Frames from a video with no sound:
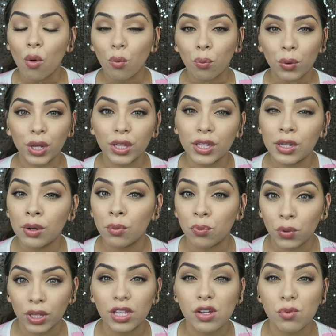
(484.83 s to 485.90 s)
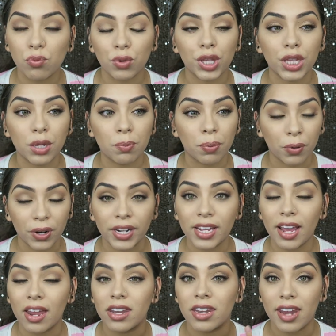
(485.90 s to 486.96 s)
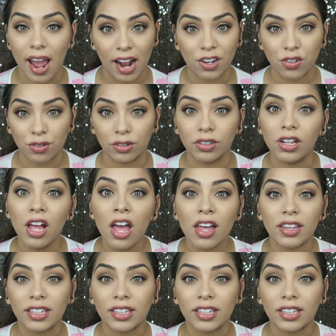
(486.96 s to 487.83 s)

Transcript: really really really pretty and natural